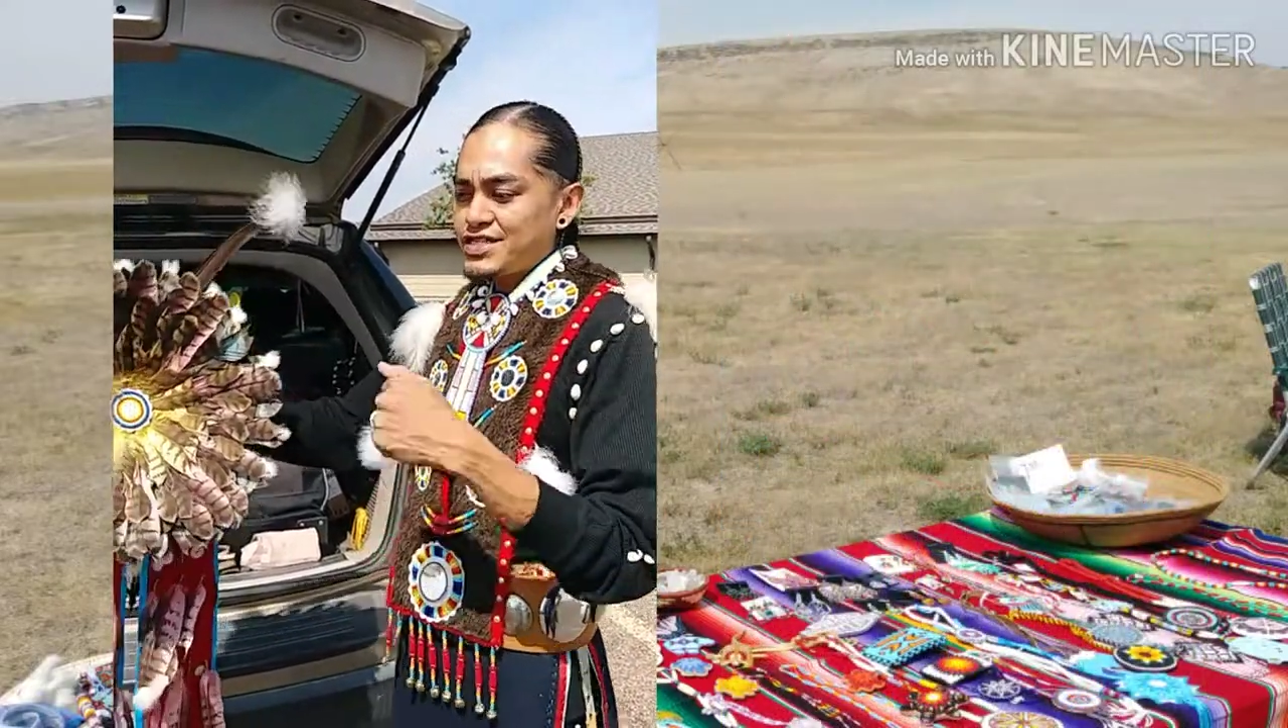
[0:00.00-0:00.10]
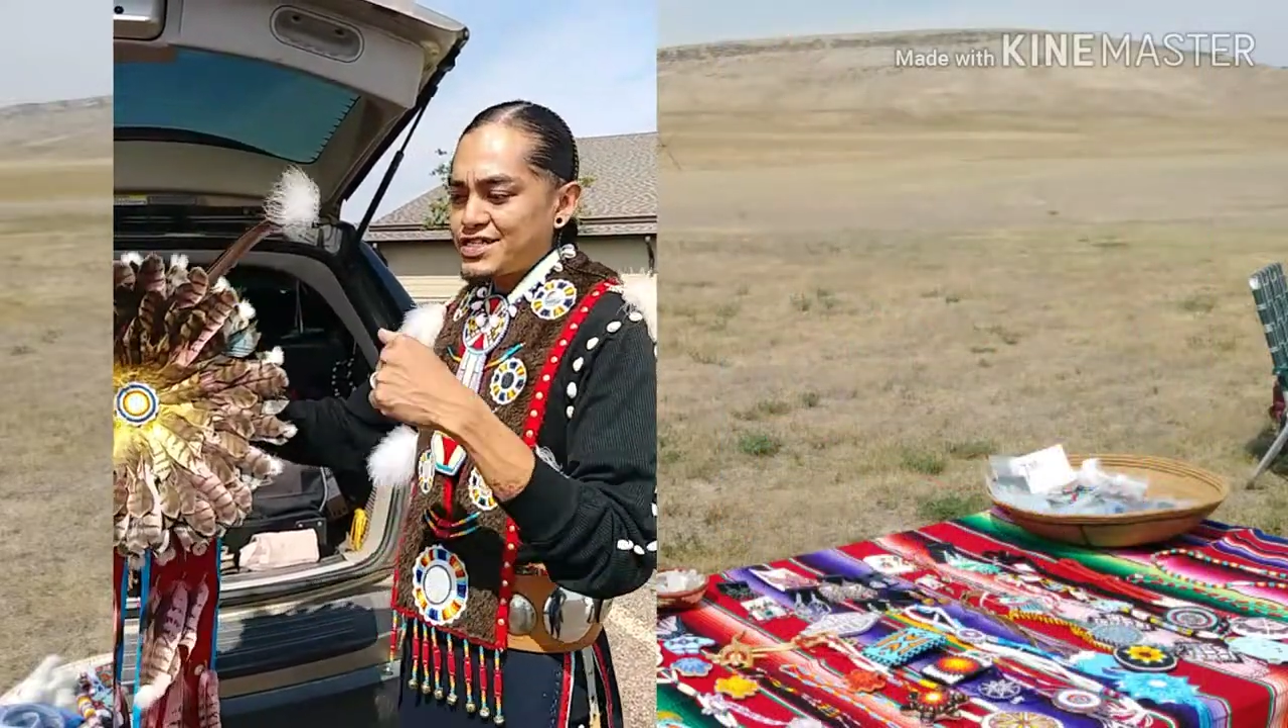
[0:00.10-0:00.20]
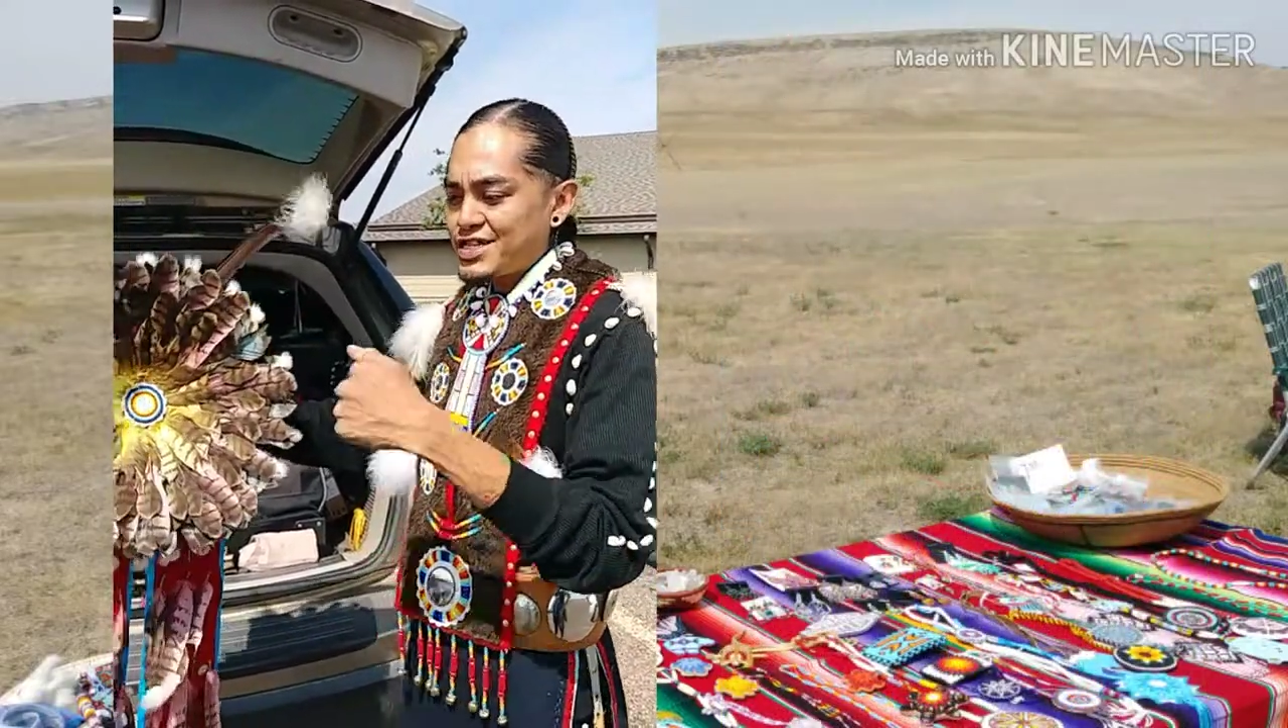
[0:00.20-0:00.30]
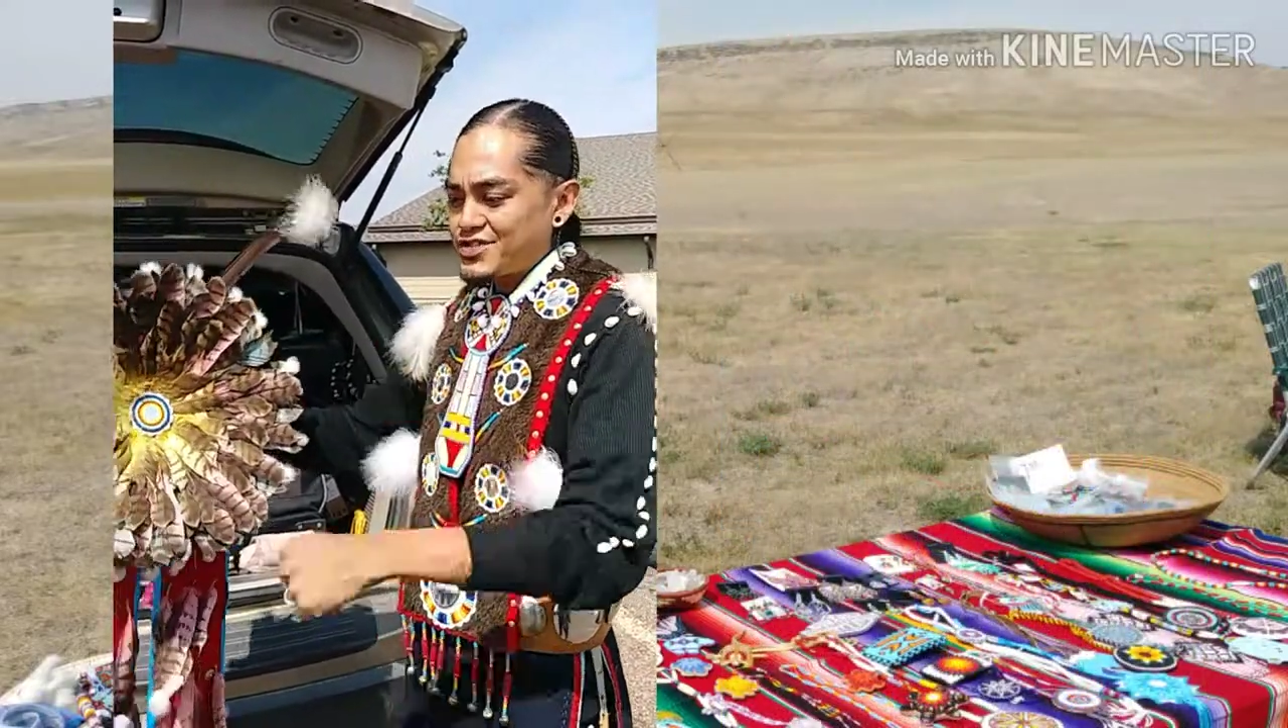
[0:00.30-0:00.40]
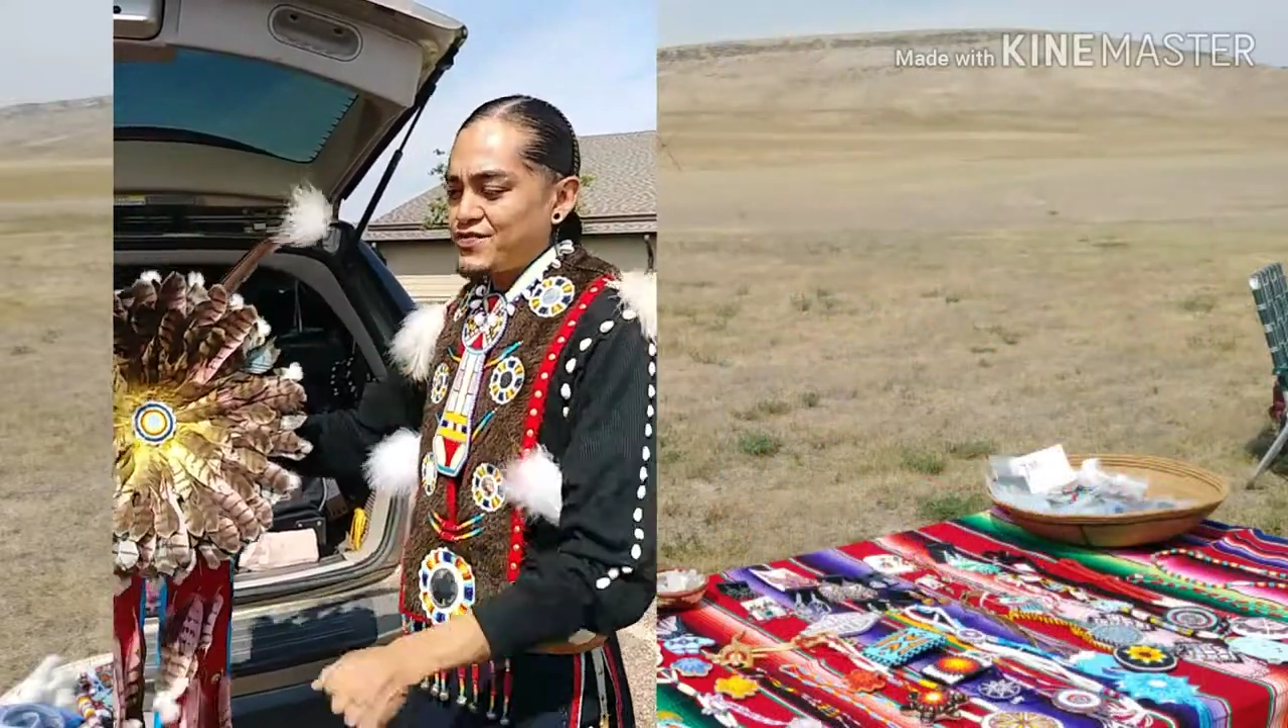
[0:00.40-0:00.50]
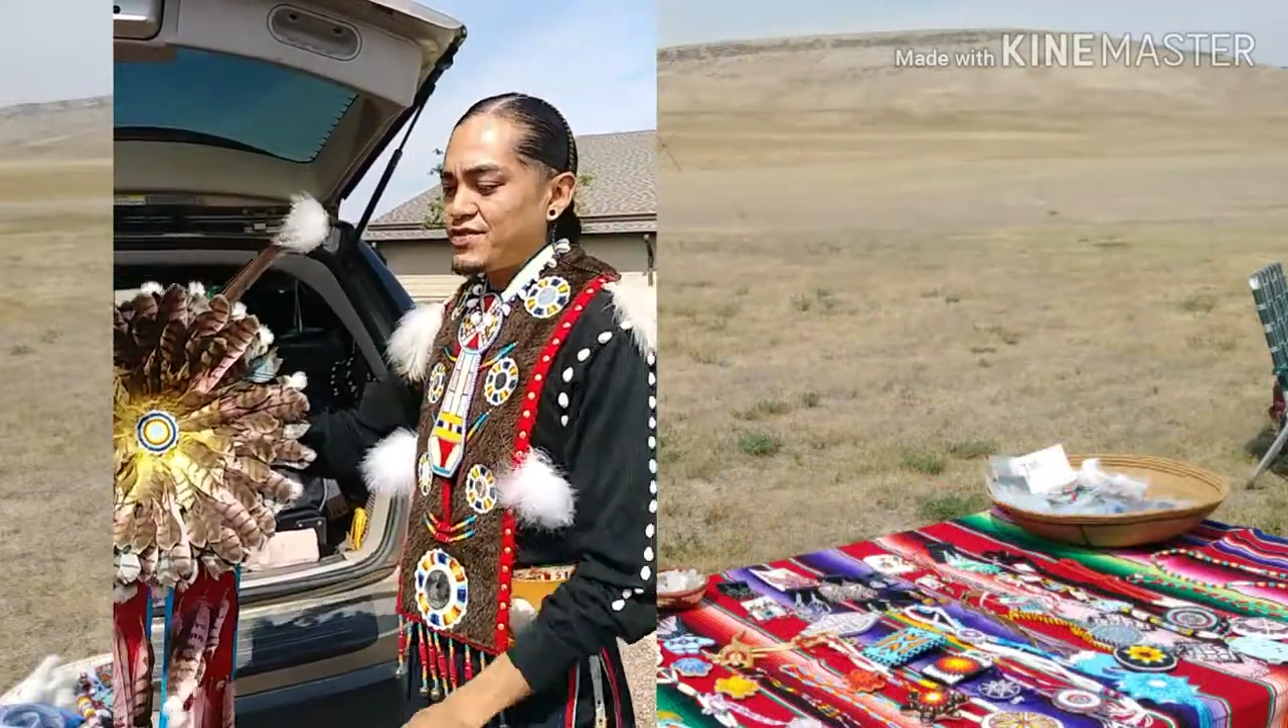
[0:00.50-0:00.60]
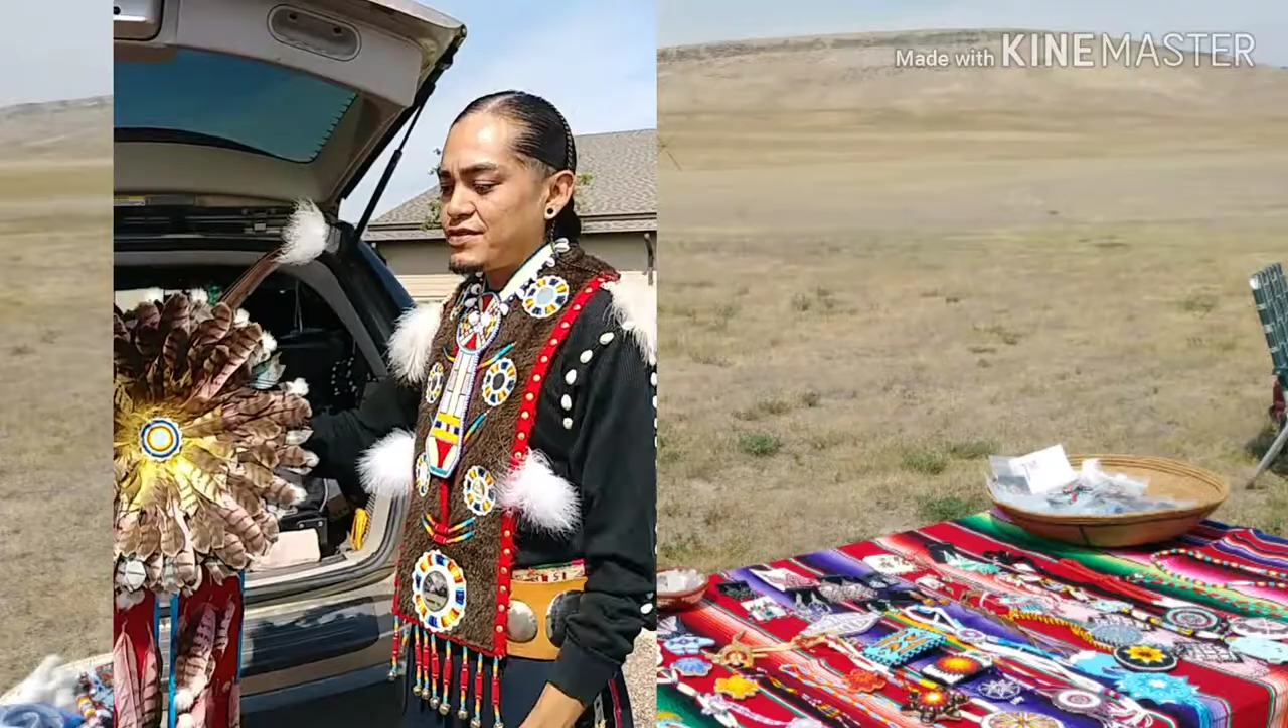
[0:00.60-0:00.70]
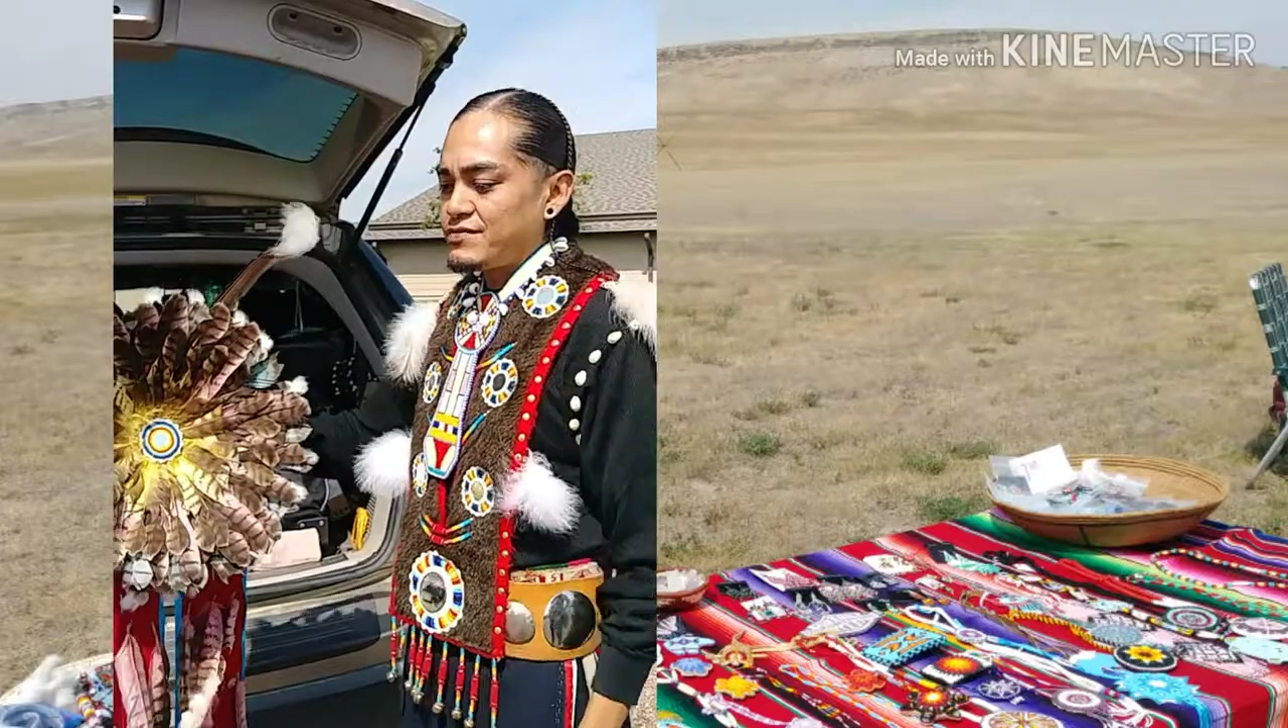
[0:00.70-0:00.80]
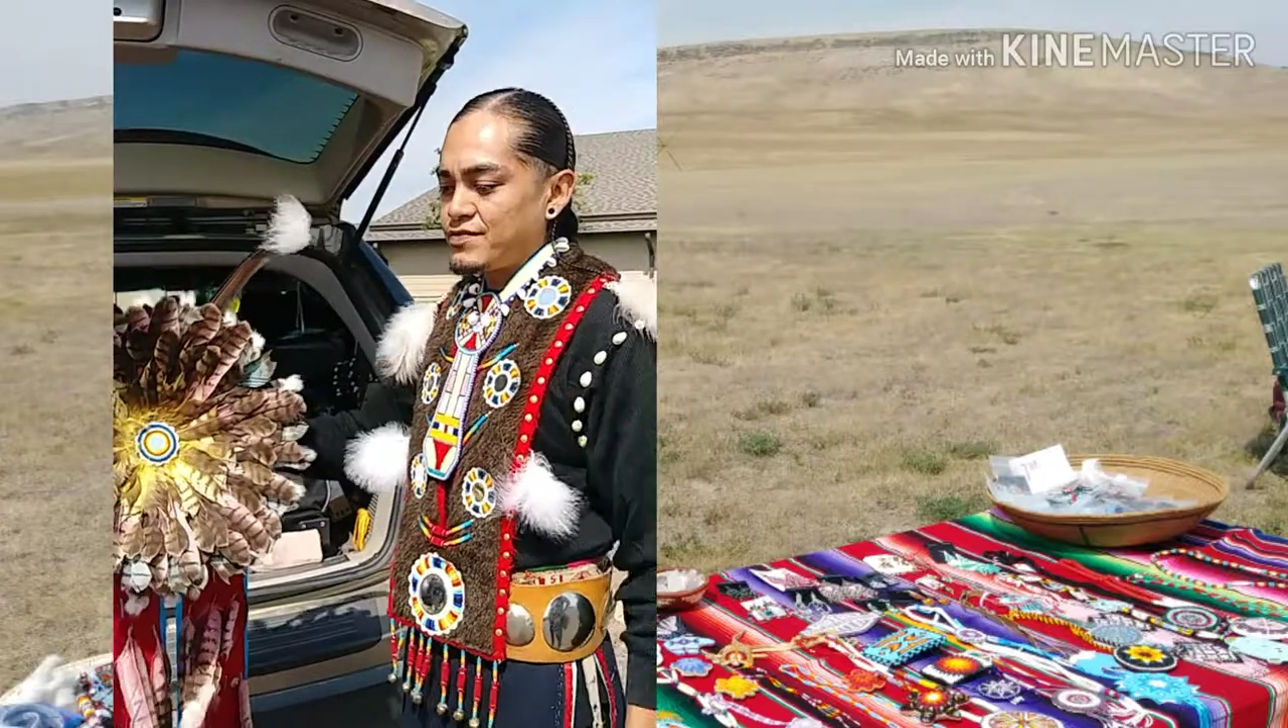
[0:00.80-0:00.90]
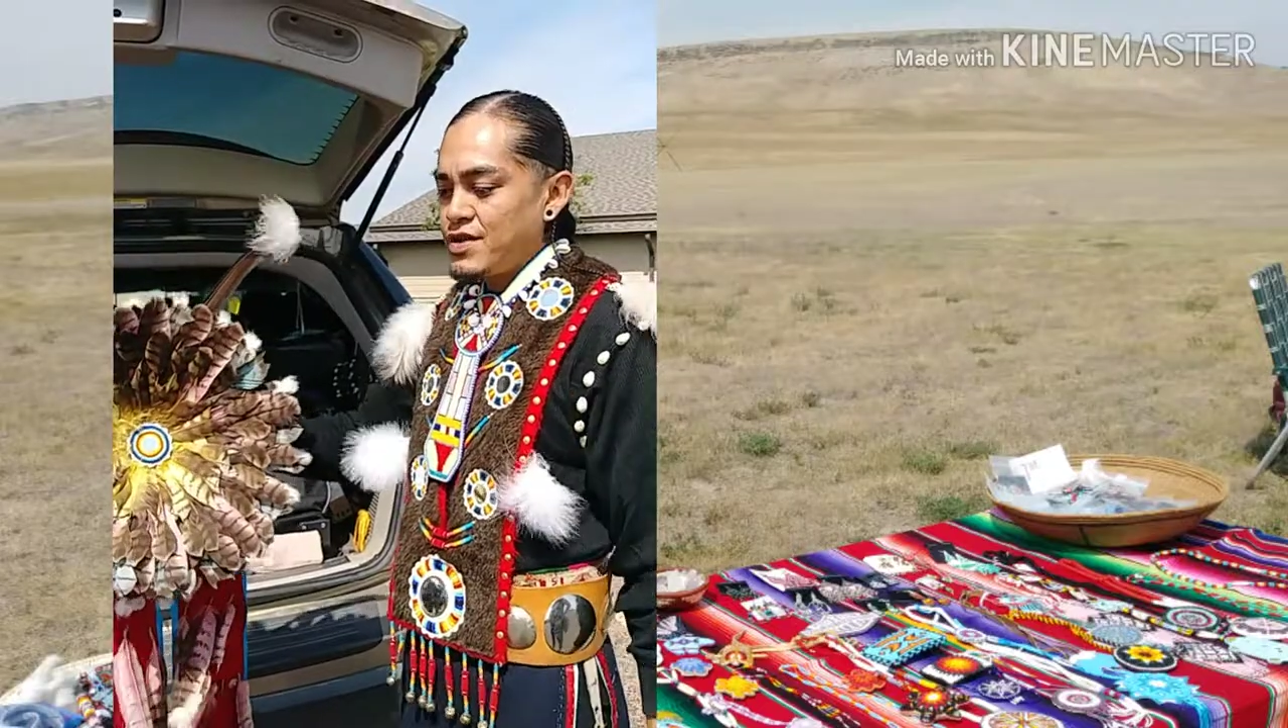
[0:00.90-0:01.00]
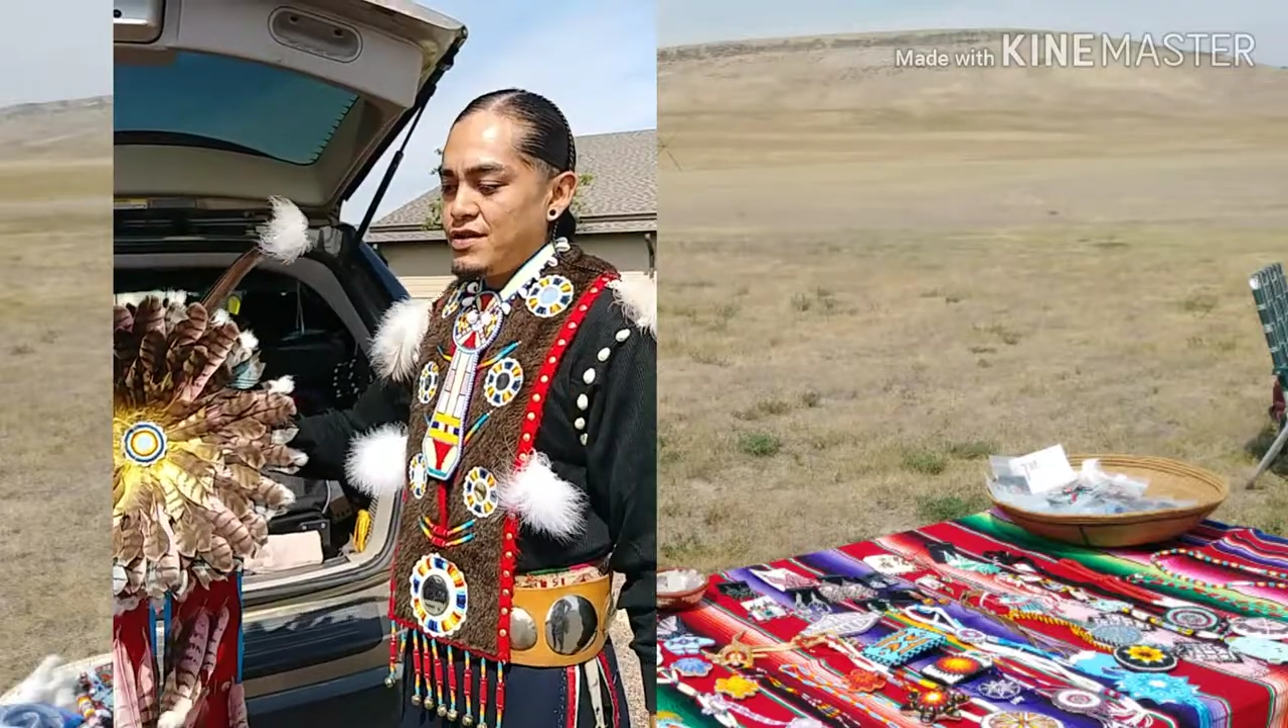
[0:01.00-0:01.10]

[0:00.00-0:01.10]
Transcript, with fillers: successful